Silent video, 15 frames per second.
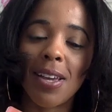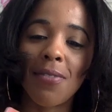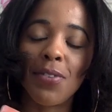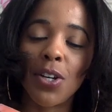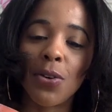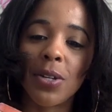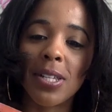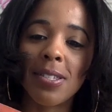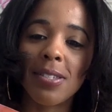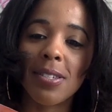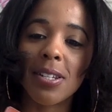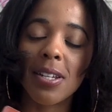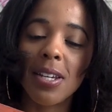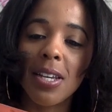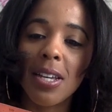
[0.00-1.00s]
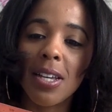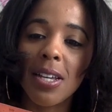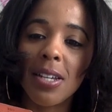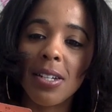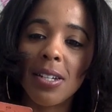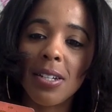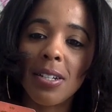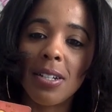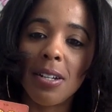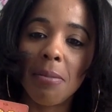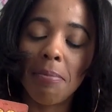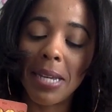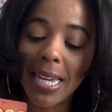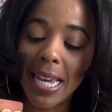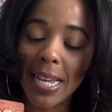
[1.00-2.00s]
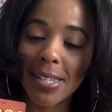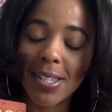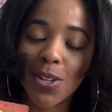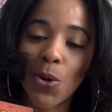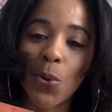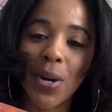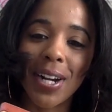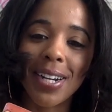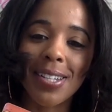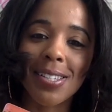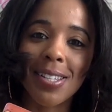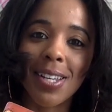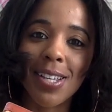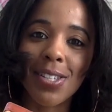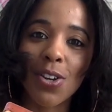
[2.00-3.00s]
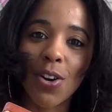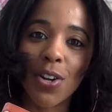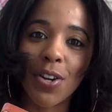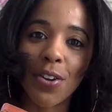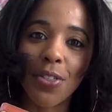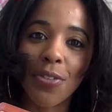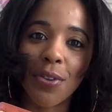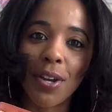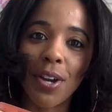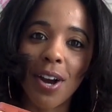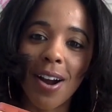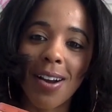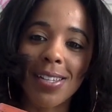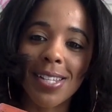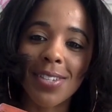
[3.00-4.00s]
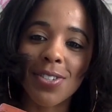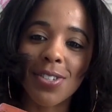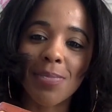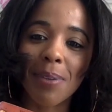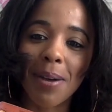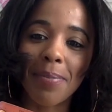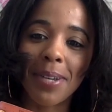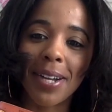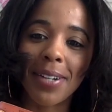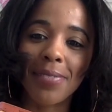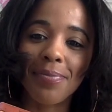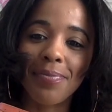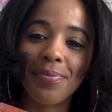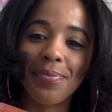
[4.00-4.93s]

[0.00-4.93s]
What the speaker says: I've noticed. But yes, Aquarius, these are your three cards that just popped out.